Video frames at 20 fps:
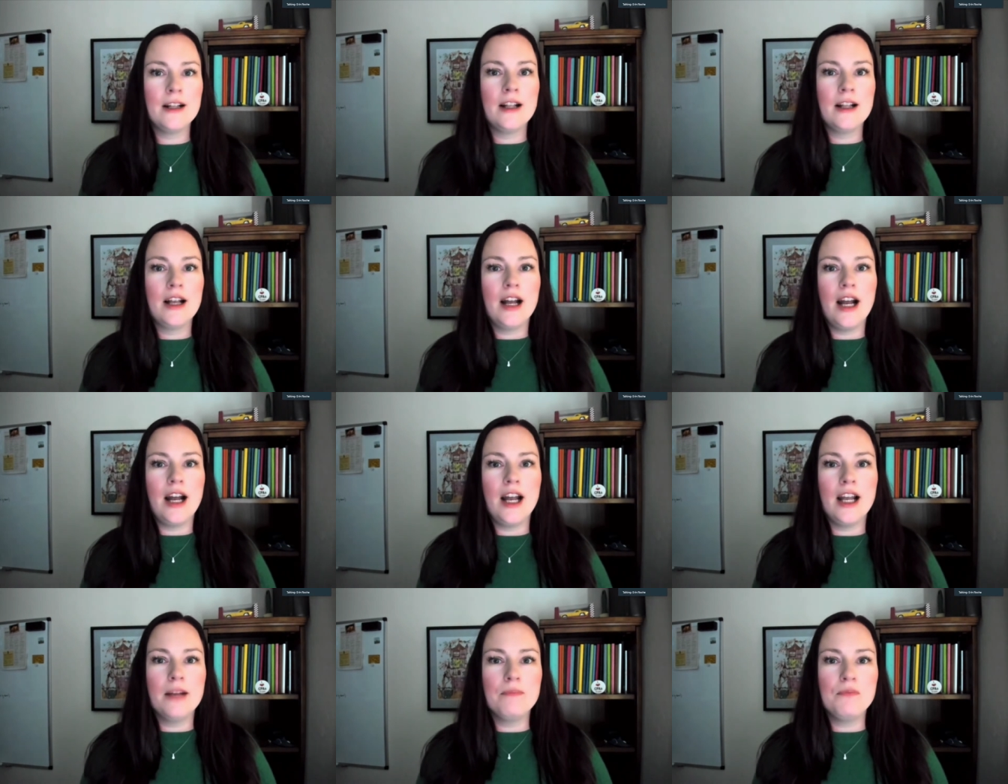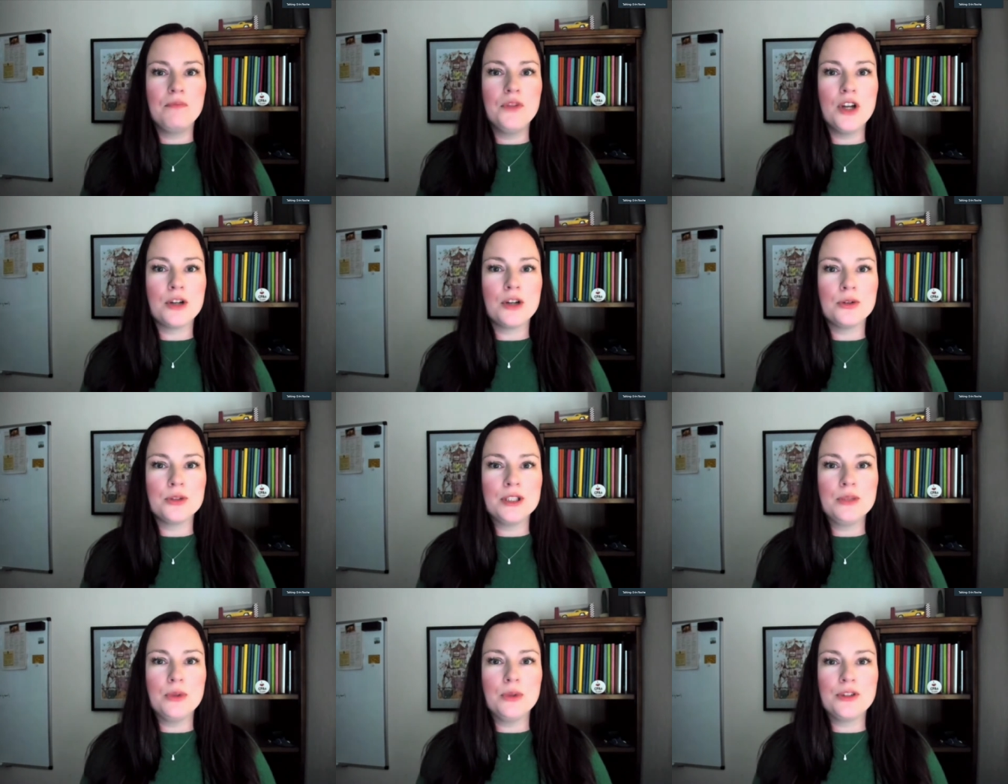not
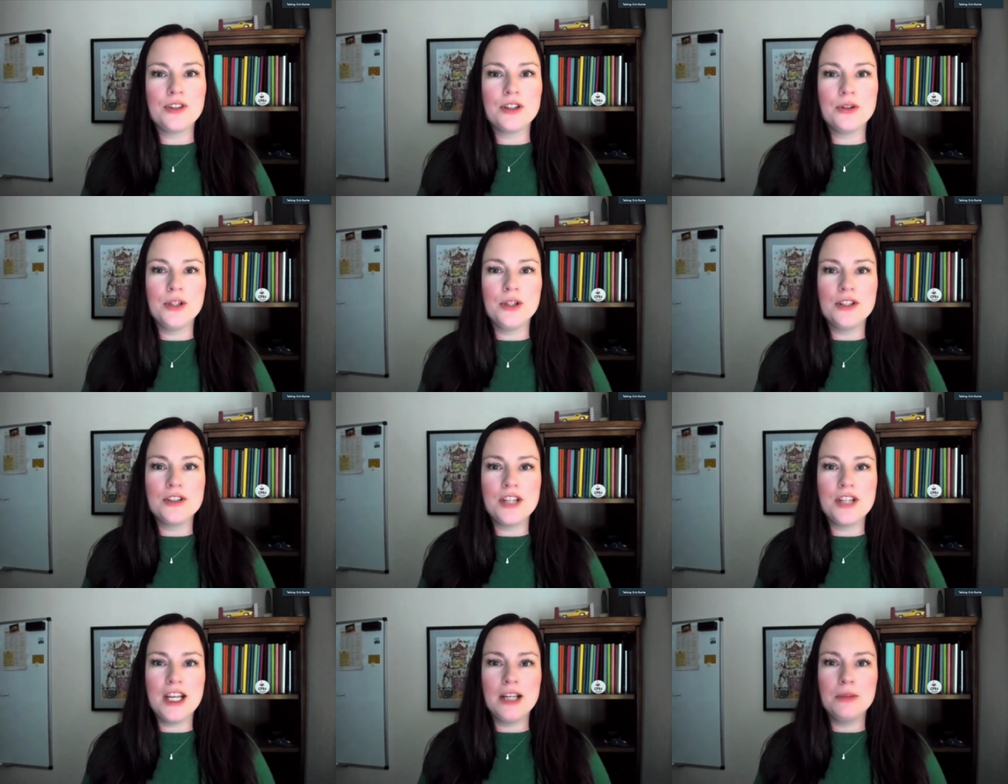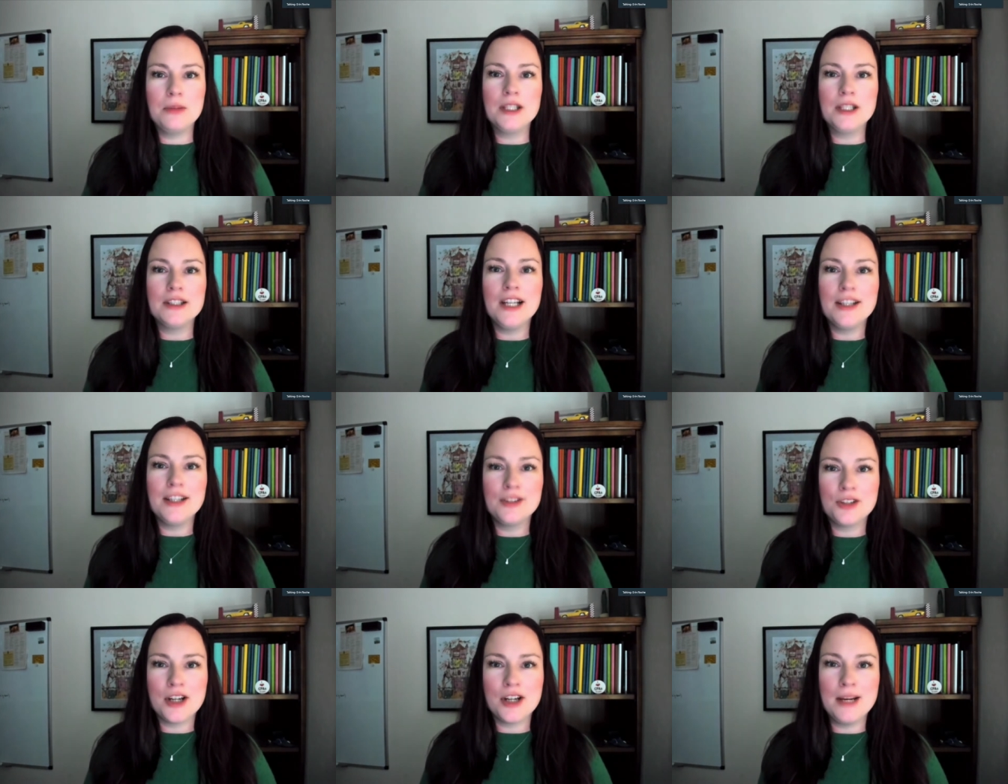only was it going to take me
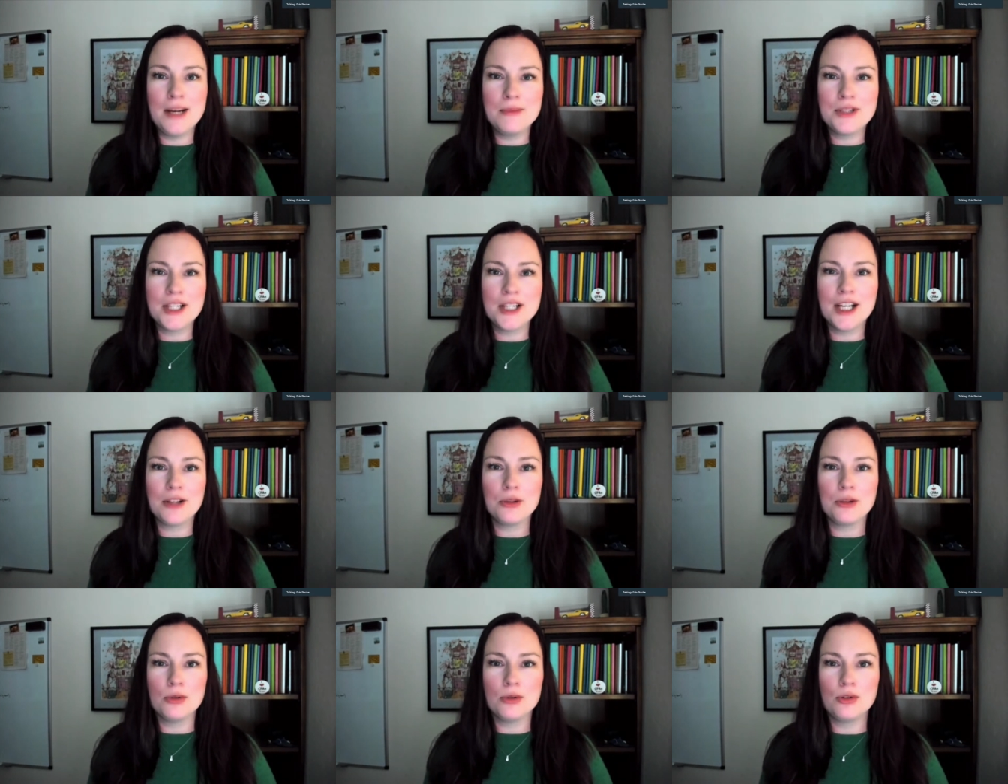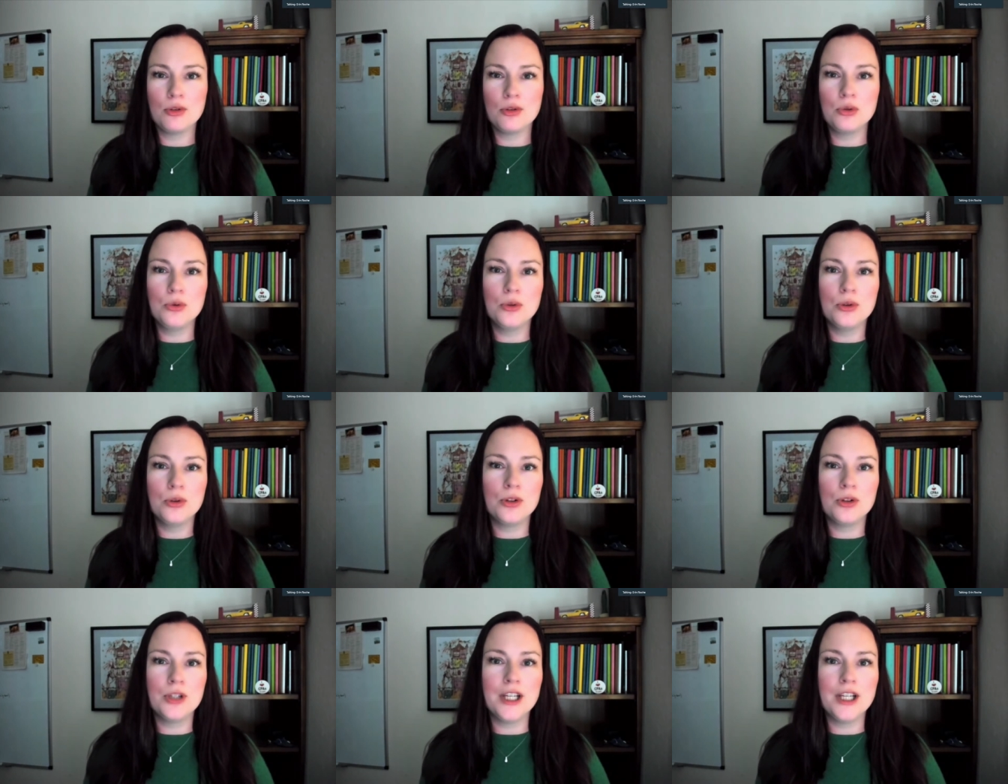less time to get through
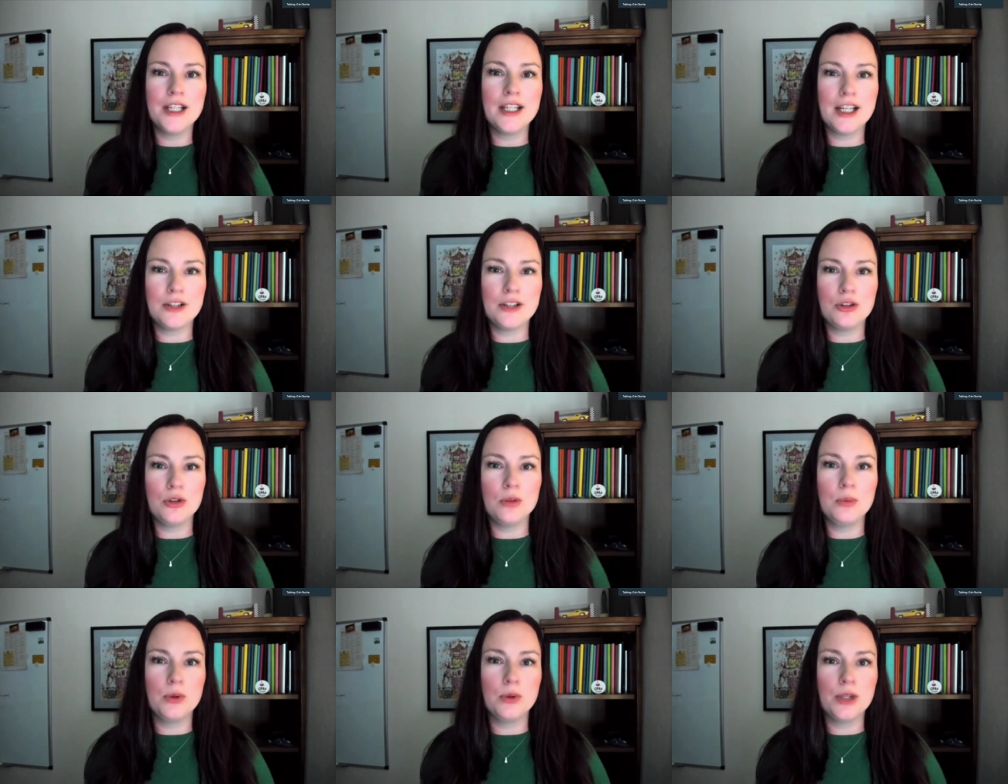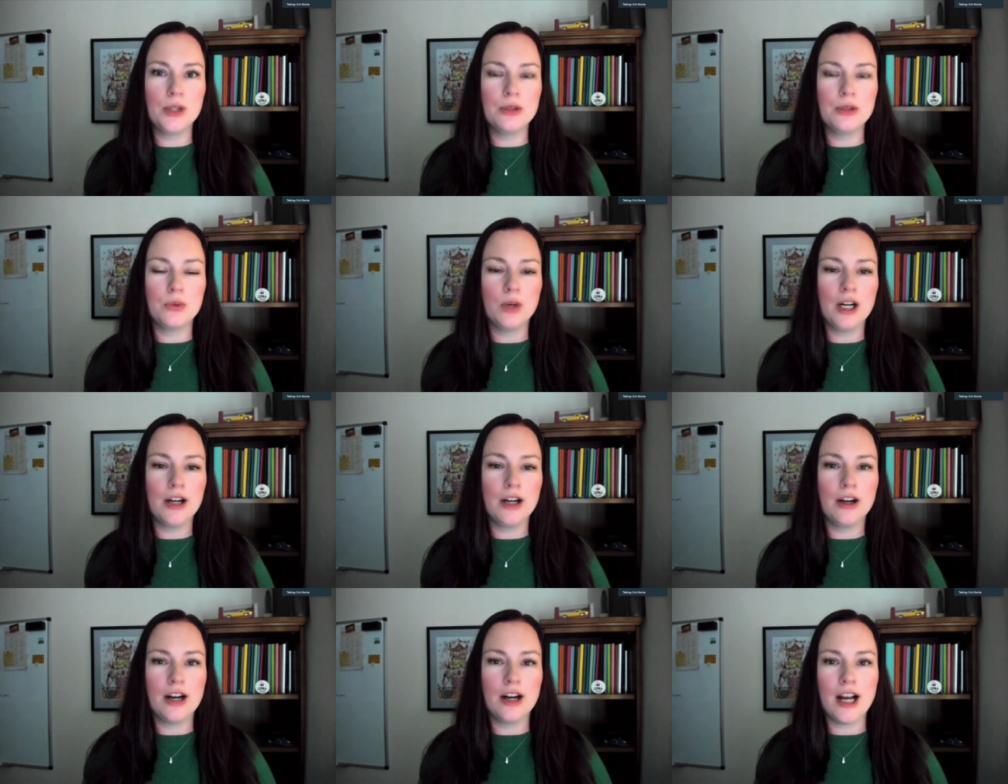school and get to a point
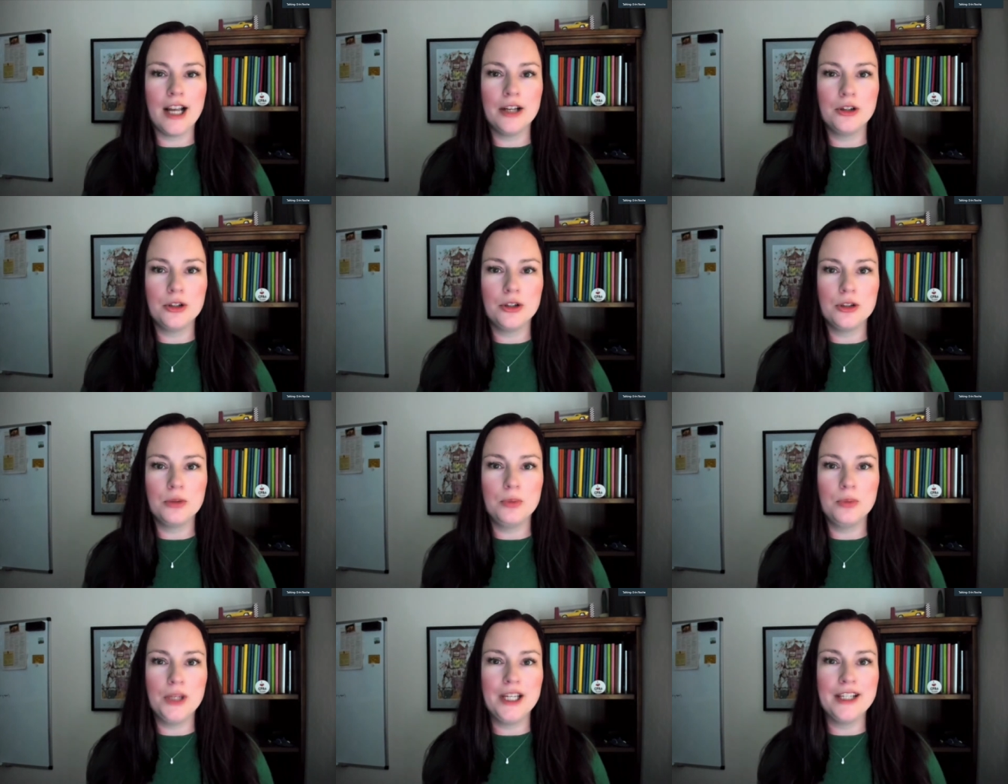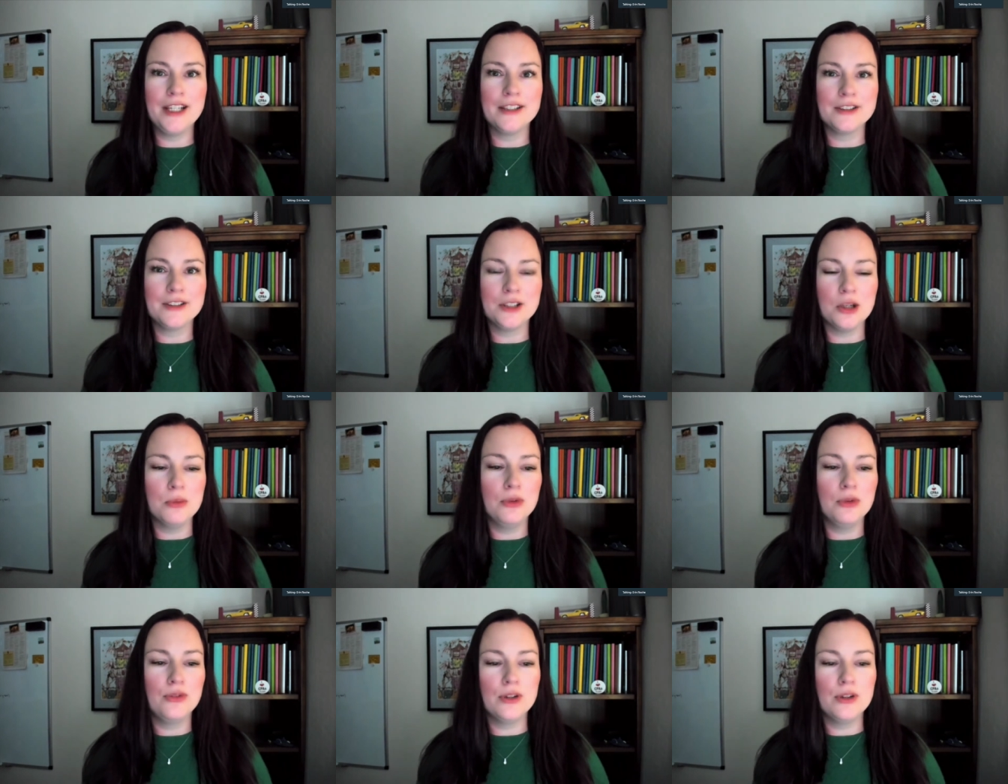where I could be,
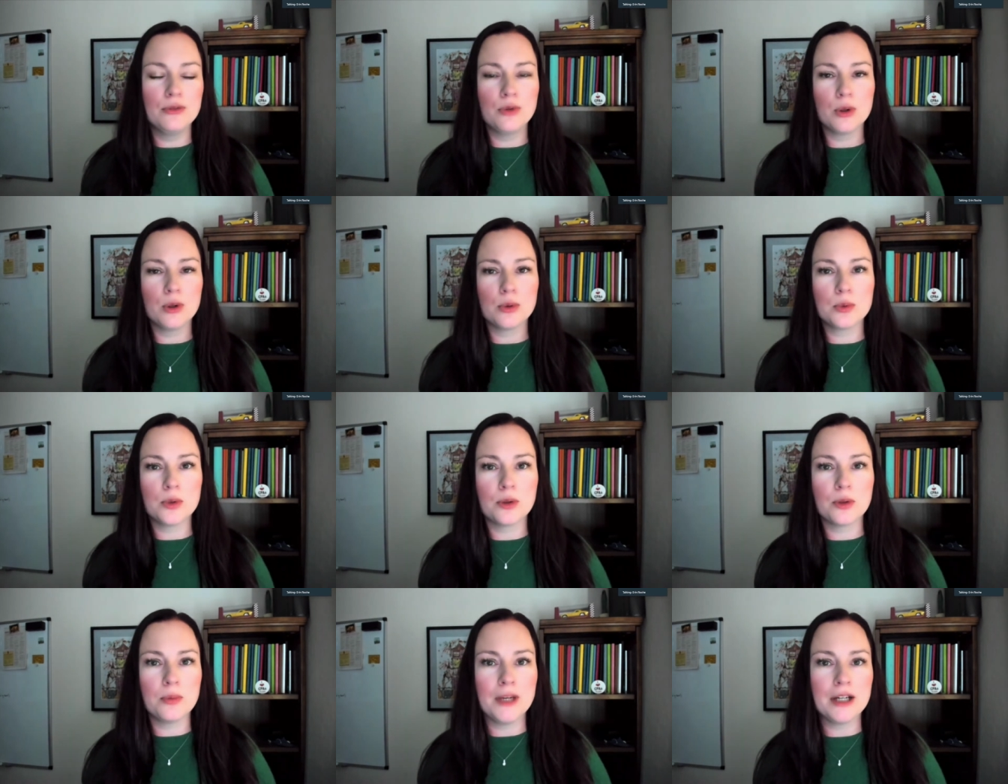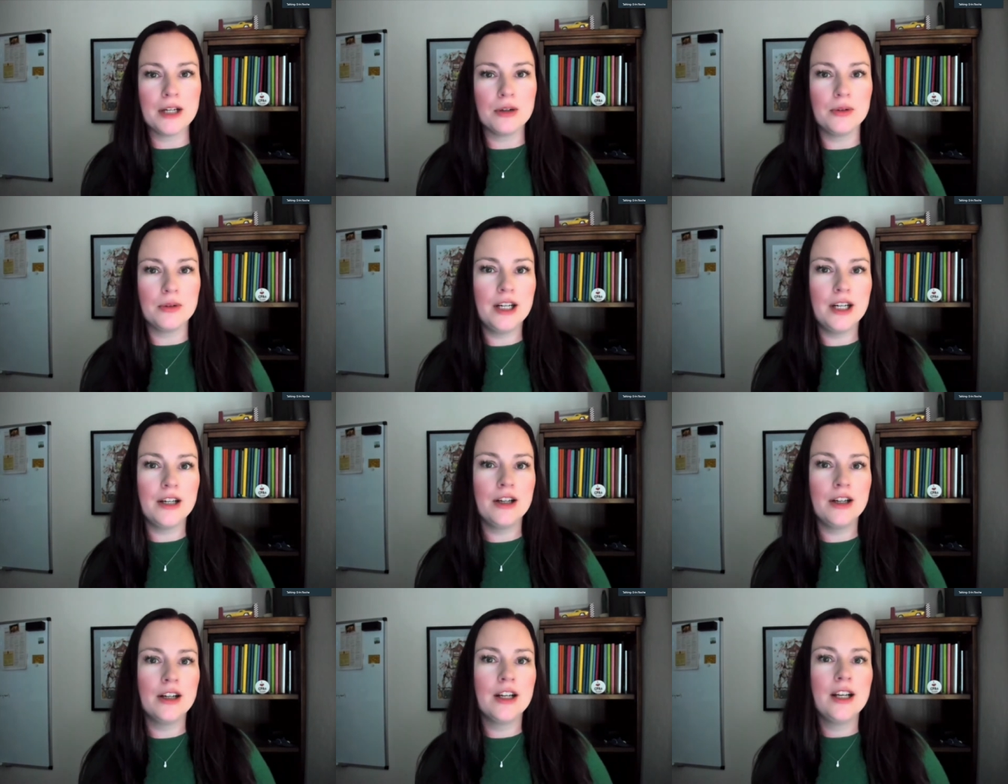you know, moving forward with my
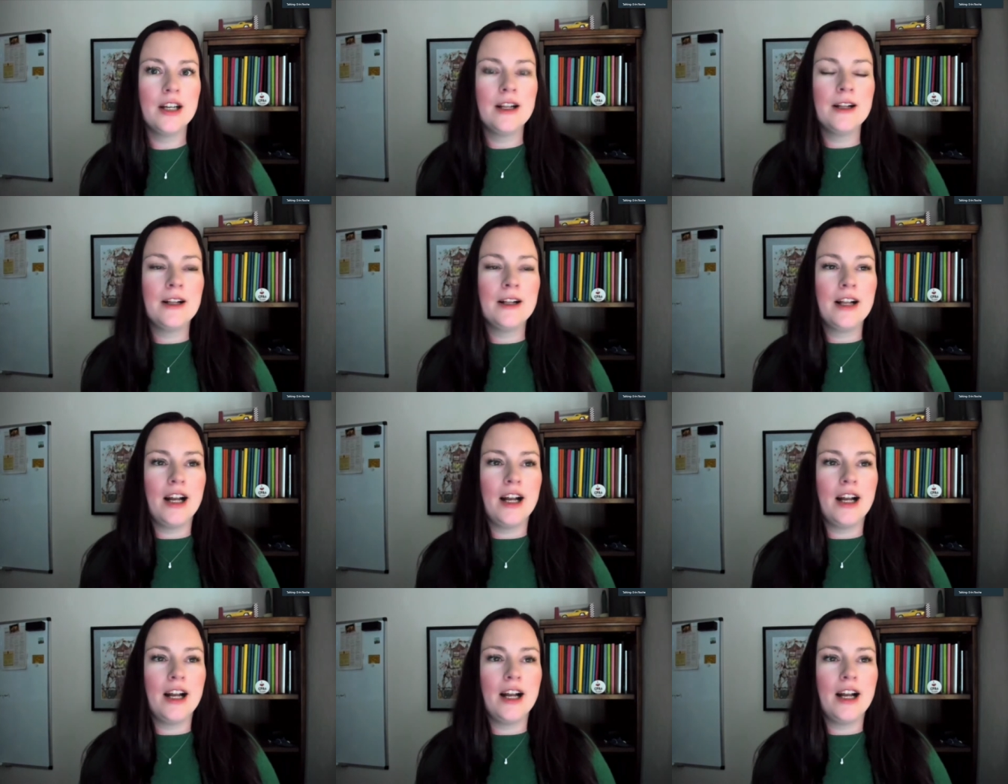career,